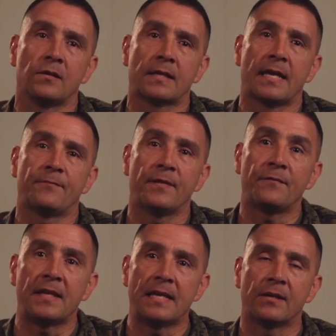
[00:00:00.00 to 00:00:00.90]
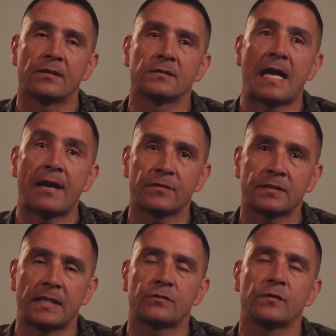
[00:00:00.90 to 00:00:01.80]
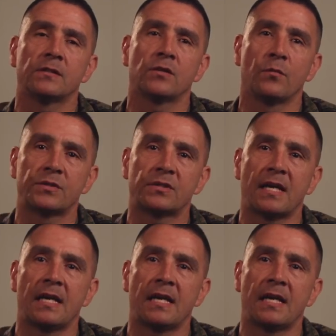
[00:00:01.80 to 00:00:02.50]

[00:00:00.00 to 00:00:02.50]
know, you look at 50 years, half a century, so much